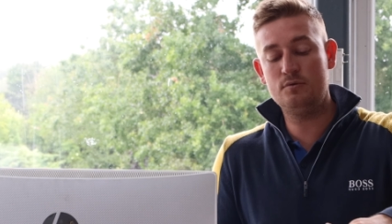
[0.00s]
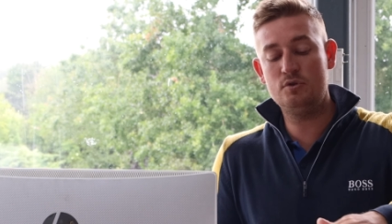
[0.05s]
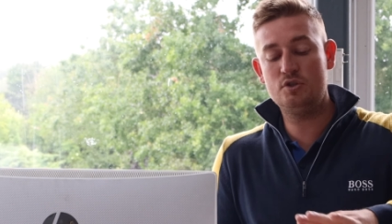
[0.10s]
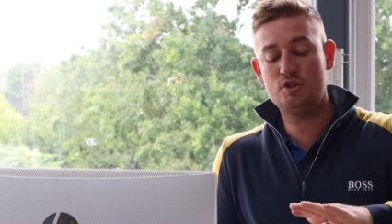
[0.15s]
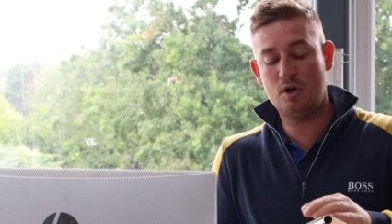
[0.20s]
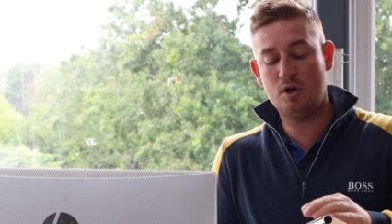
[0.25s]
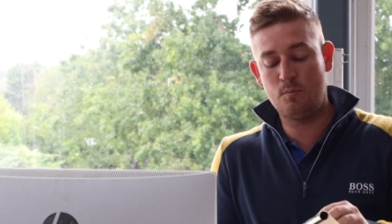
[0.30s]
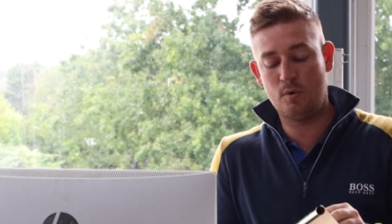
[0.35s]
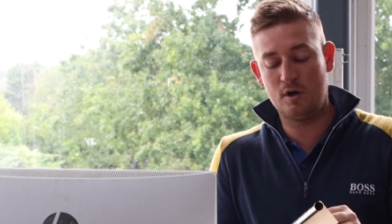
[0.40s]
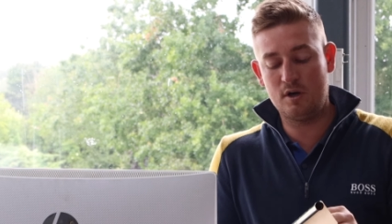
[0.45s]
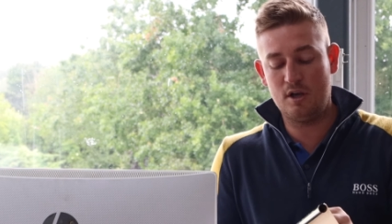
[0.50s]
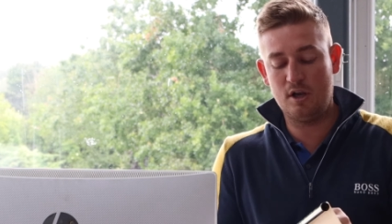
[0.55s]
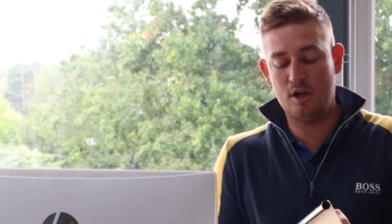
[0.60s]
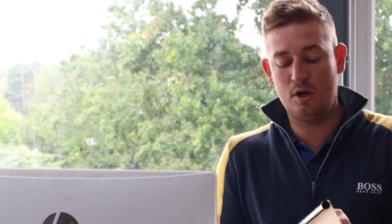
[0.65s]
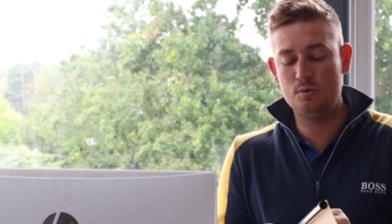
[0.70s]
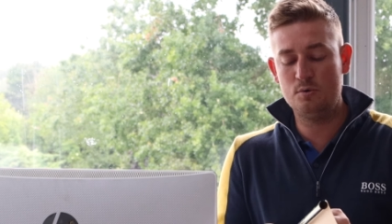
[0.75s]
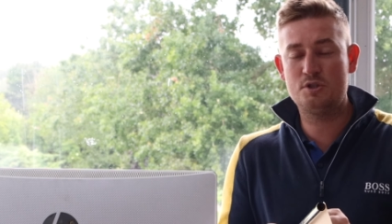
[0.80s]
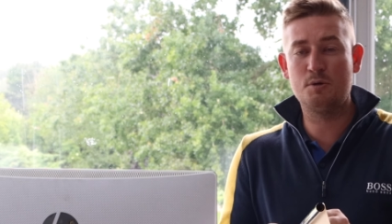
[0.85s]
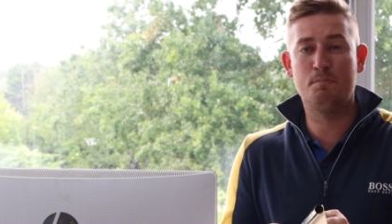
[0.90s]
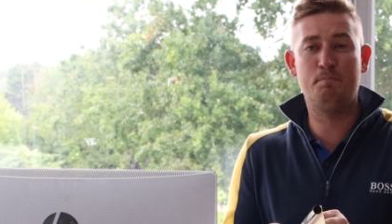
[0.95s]
You don't want
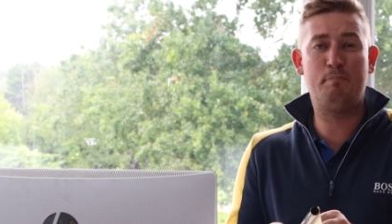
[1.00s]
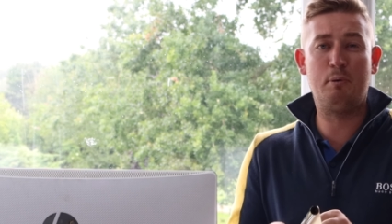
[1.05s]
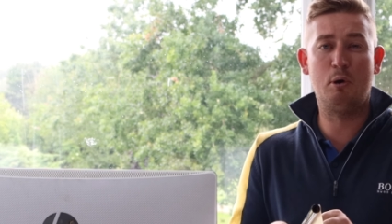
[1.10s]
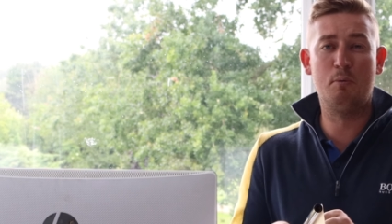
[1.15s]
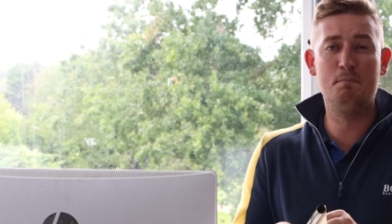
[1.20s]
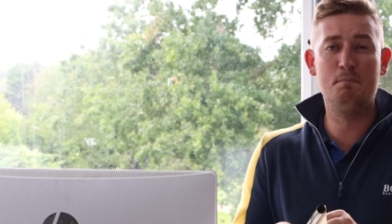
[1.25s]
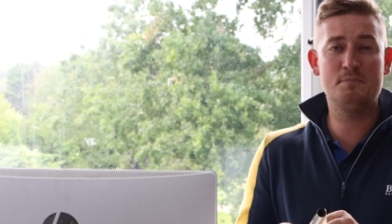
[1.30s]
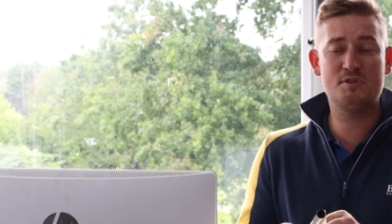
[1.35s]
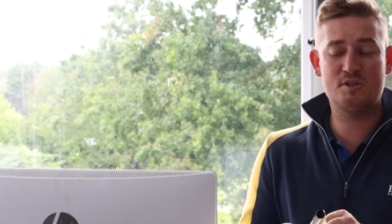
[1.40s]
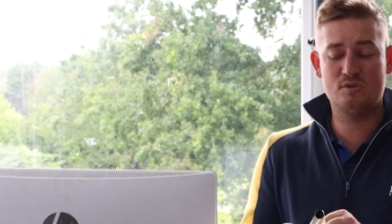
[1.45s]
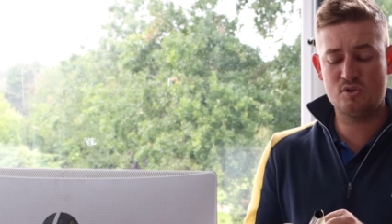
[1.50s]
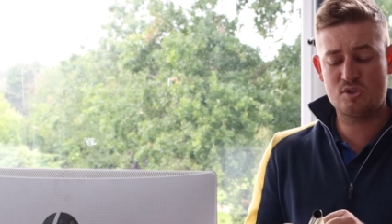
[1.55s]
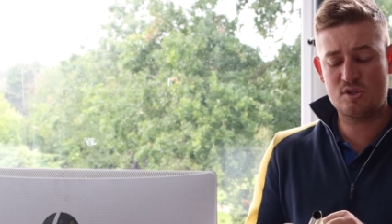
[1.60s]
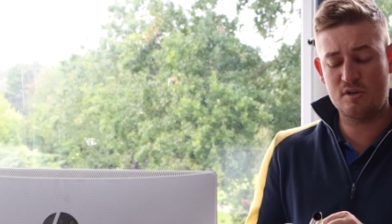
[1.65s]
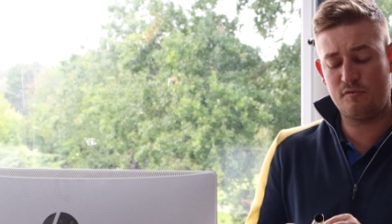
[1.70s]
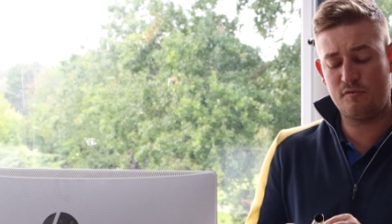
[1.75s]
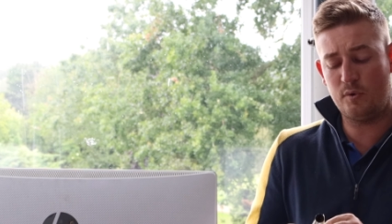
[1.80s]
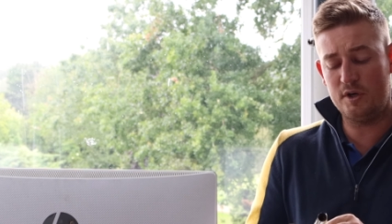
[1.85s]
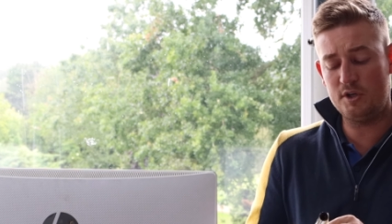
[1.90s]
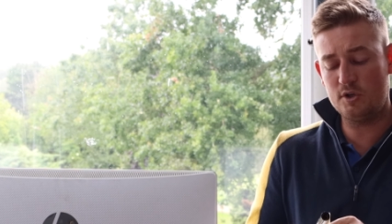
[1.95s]
loads of bumps and
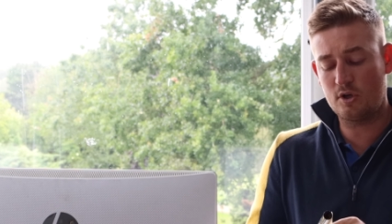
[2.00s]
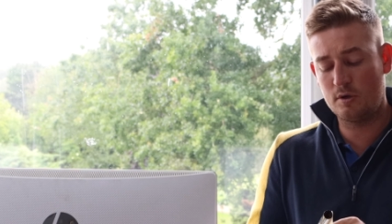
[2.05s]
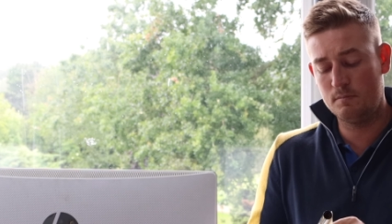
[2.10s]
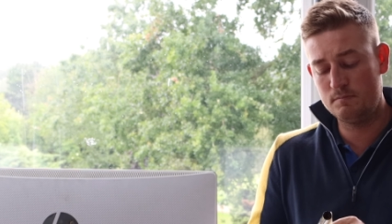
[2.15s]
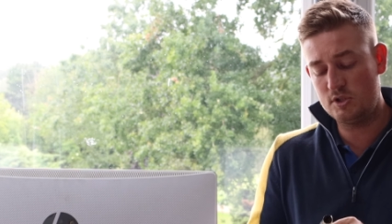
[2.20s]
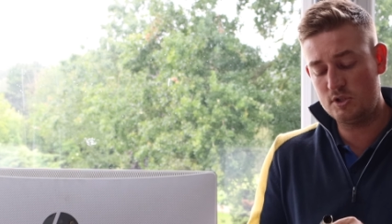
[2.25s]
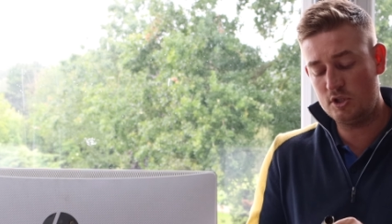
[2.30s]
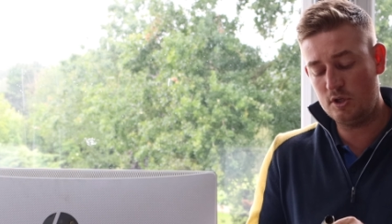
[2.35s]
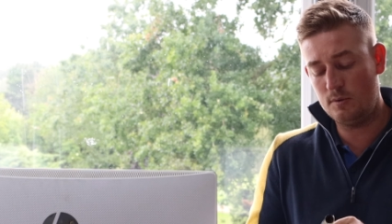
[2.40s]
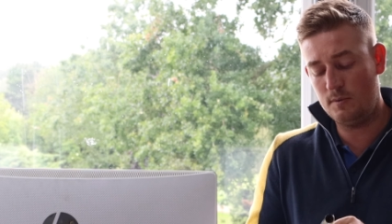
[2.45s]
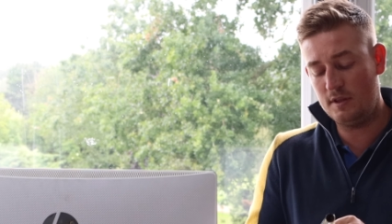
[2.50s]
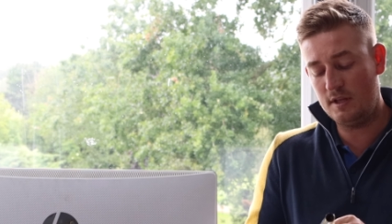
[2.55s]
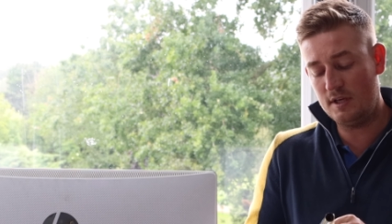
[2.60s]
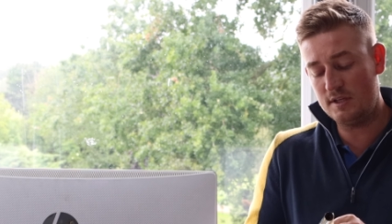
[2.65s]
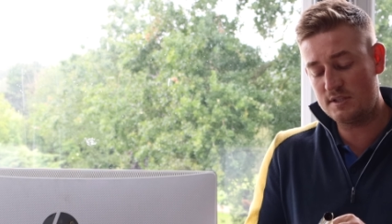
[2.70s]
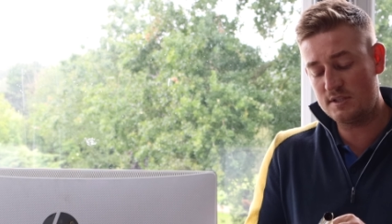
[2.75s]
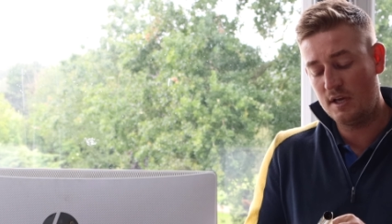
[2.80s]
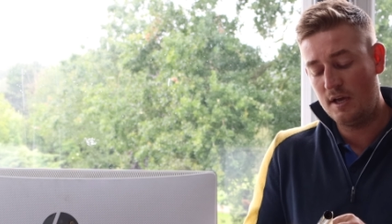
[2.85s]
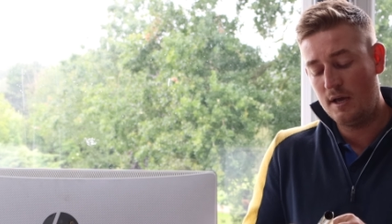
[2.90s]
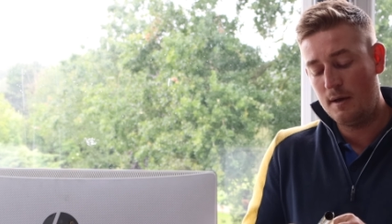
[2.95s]
stuff when you come to doing
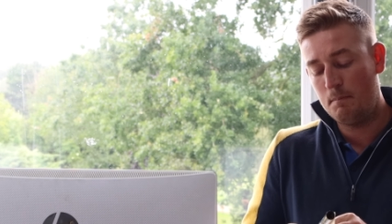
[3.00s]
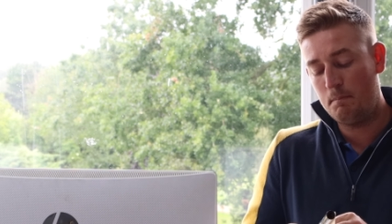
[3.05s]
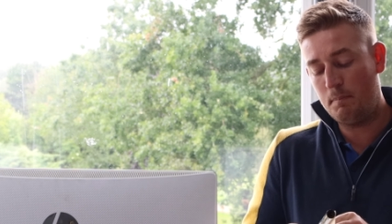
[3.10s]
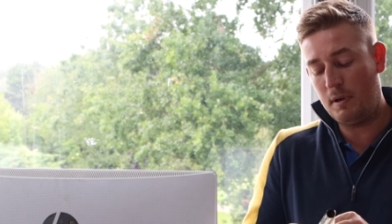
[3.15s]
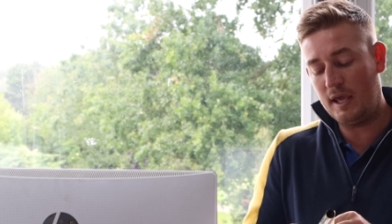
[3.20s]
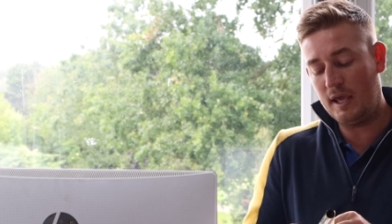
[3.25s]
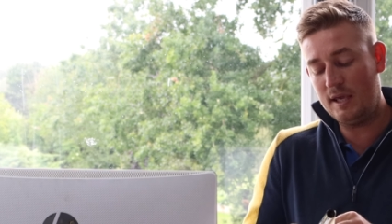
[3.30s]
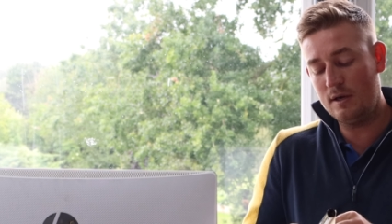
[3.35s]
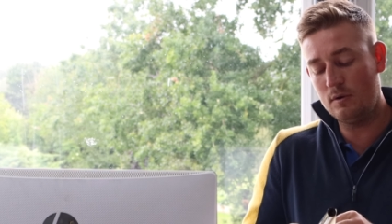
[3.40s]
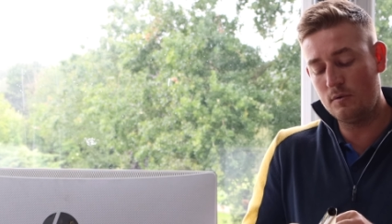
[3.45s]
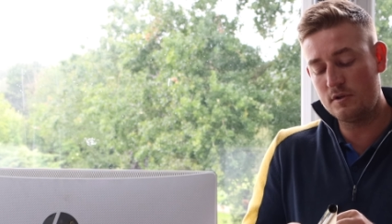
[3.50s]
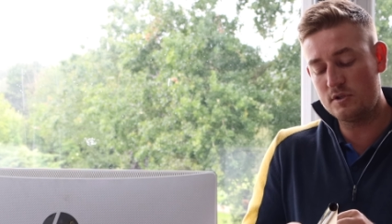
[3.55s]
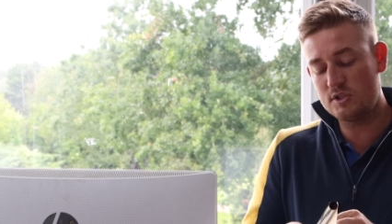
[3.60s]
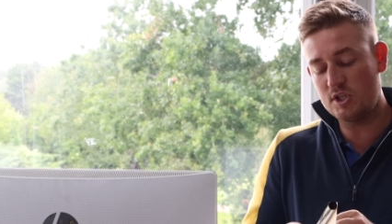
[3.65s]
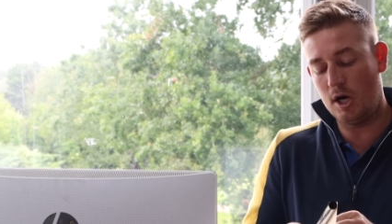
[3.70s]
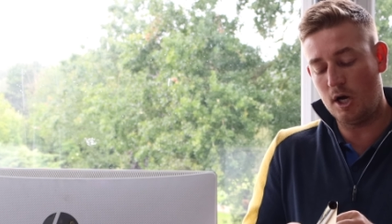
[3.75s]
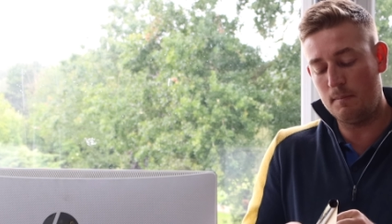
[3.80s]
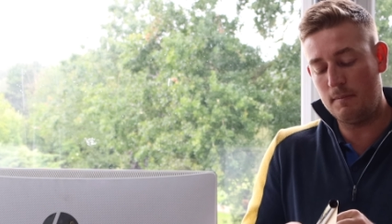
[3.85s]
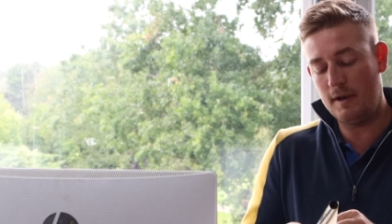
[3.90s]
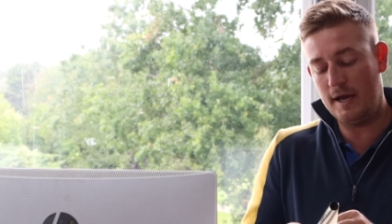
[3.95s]
this. Peel the
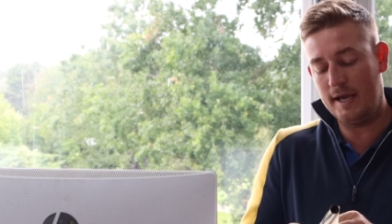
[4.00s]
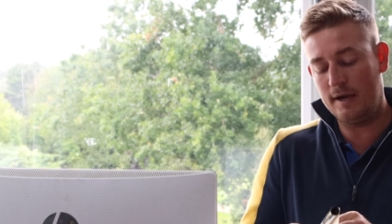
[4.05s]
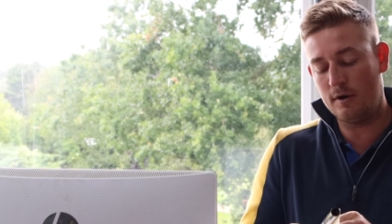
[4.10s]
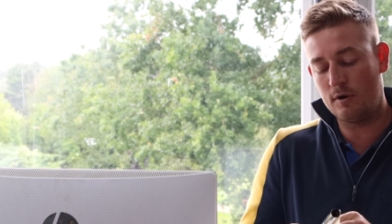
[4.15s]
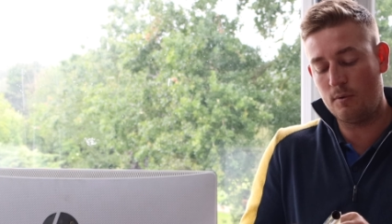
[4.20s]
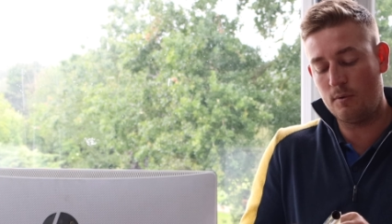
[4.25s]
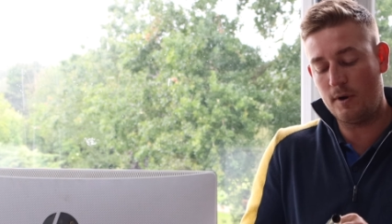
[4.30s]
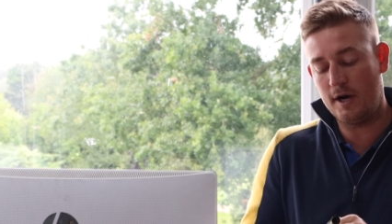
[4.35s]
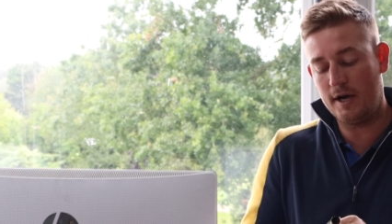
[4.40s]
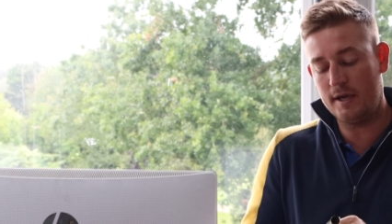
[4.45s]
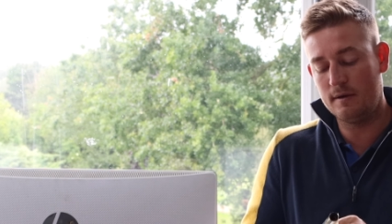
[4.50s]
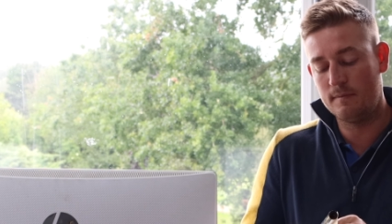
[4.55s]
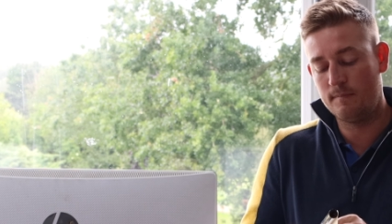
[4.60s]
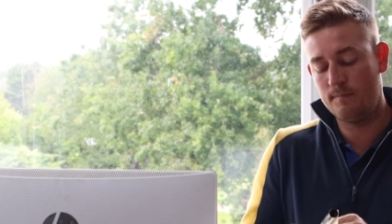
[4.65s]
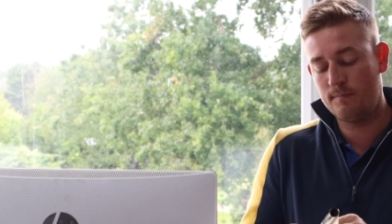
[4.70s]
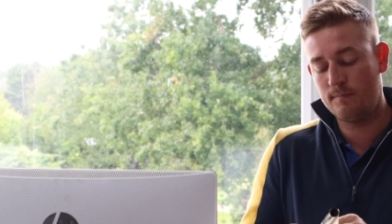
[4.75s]
top layer away.